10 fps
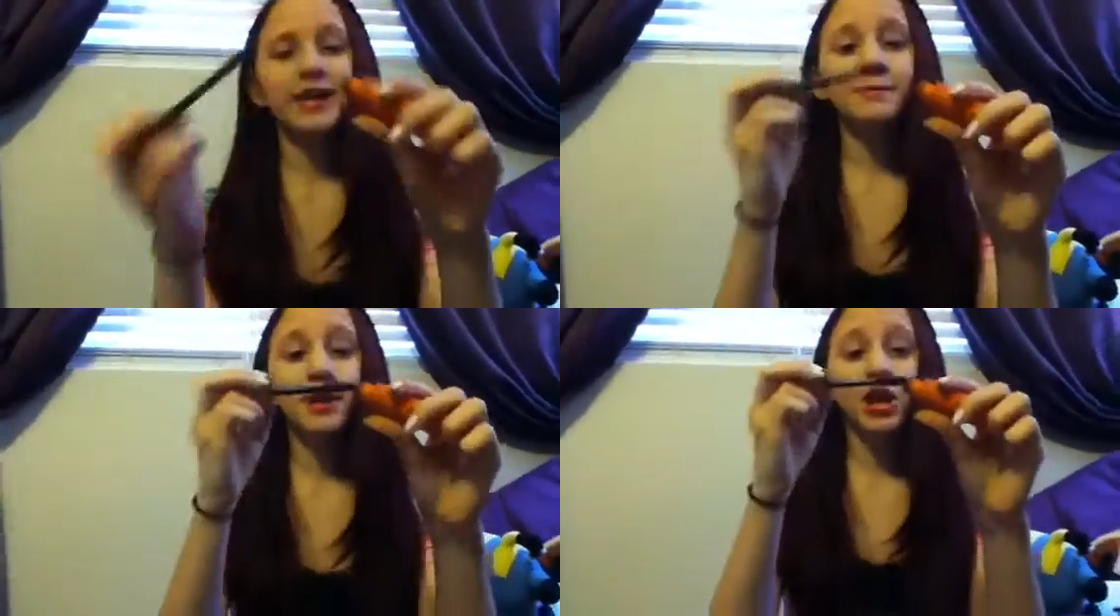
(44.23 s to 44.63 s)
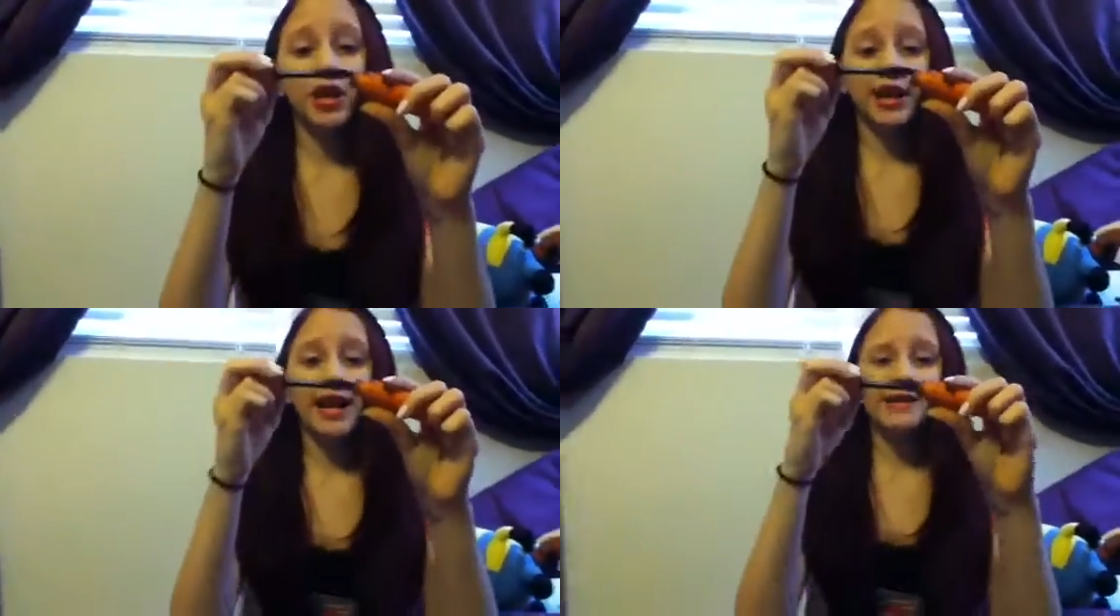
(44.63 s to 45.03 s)
And it's pretty good,
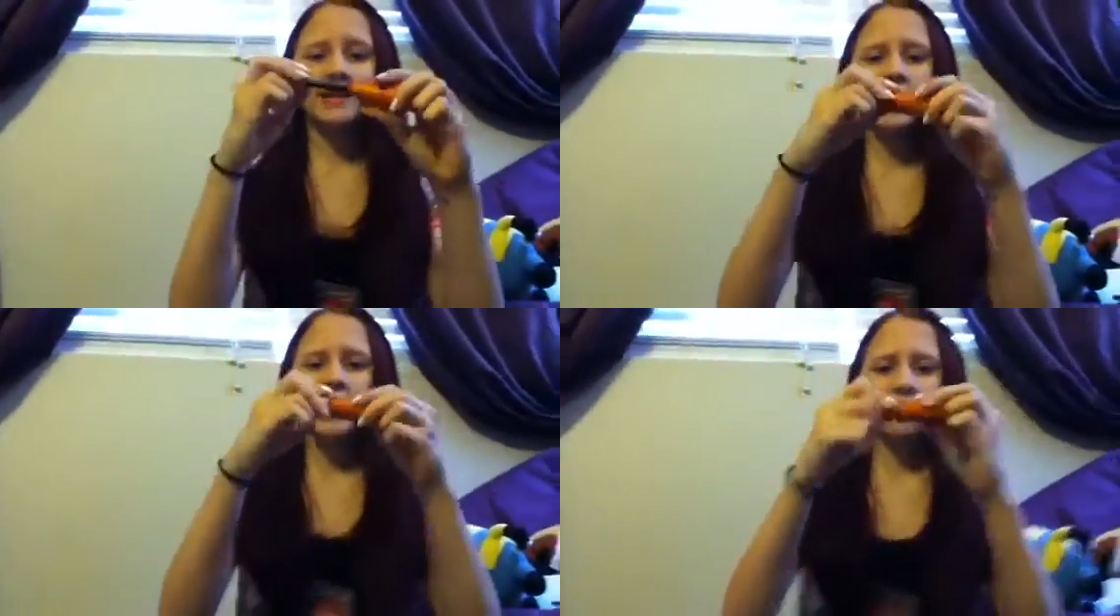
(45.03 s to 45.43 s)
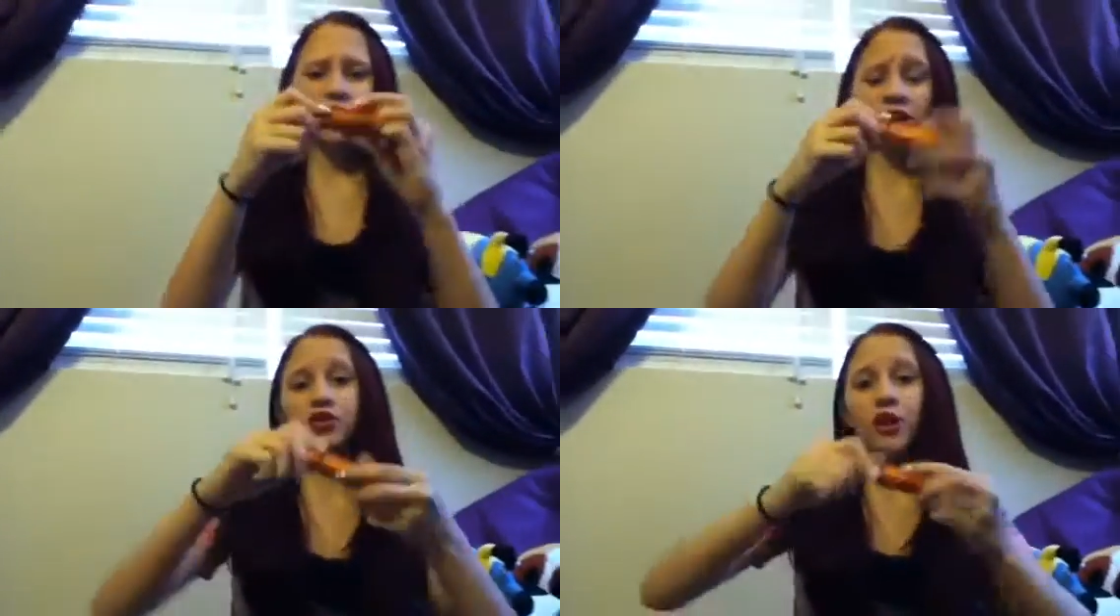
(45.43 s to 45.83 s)
I guess, for
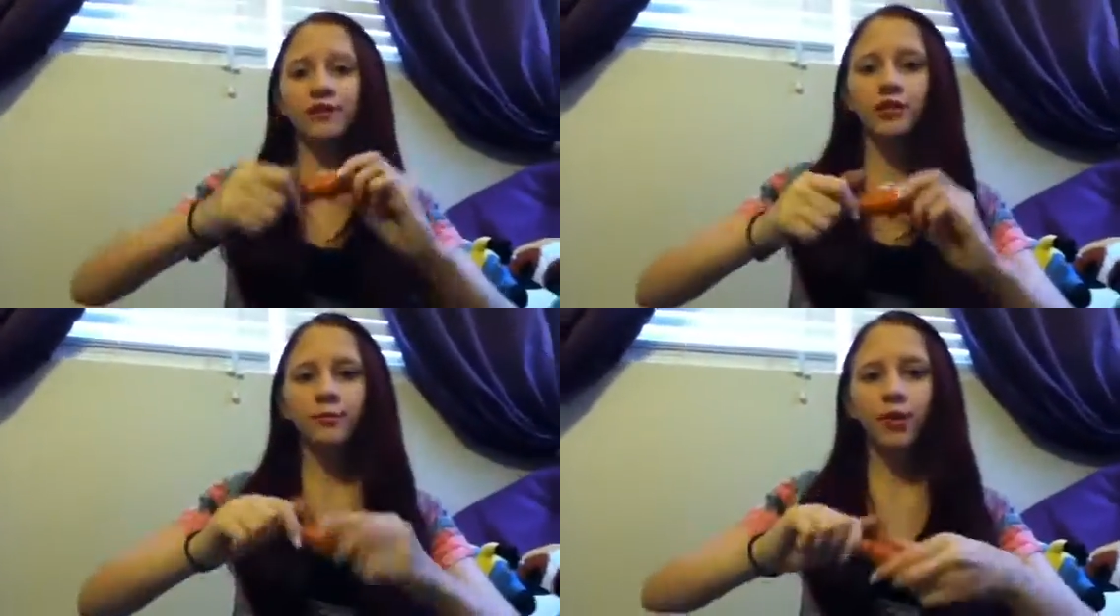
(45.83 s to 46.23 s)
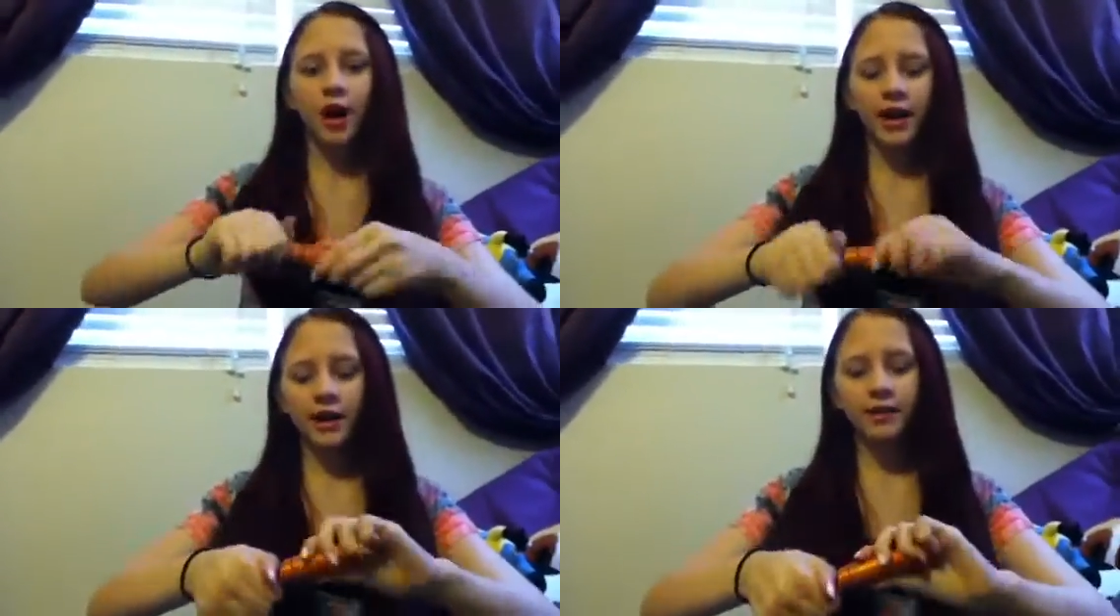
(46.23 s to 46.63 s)
like a drugstore
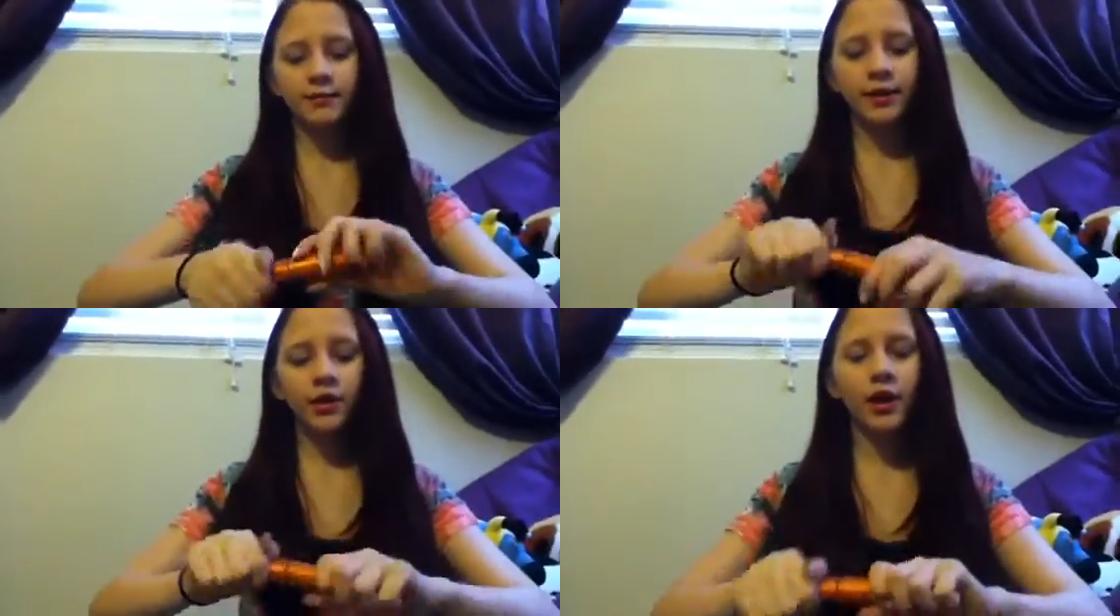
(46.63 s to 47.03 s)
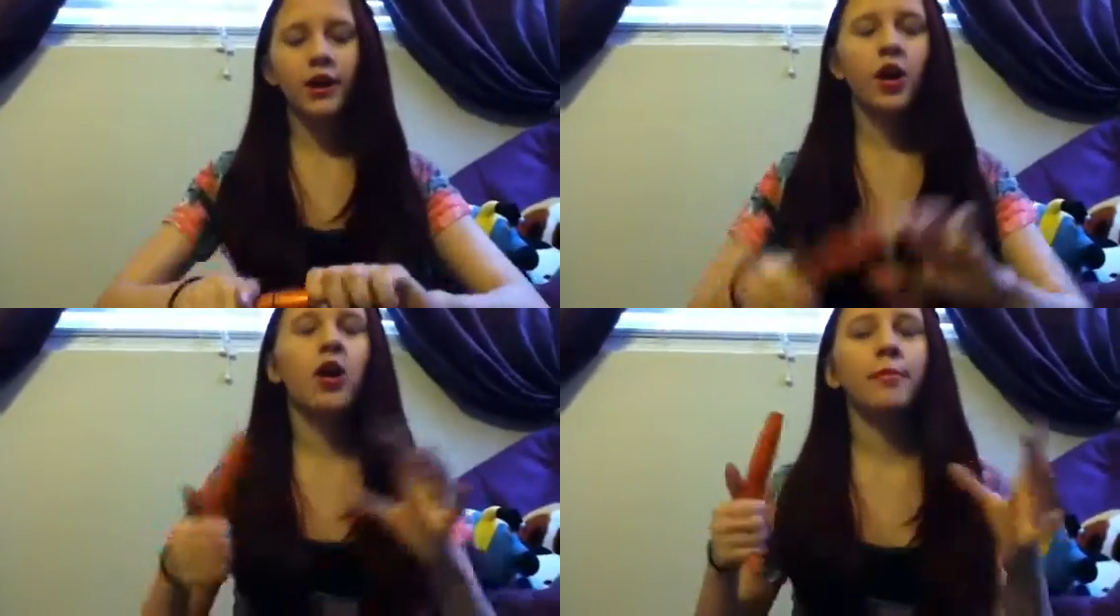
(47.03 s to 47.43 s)
product and all,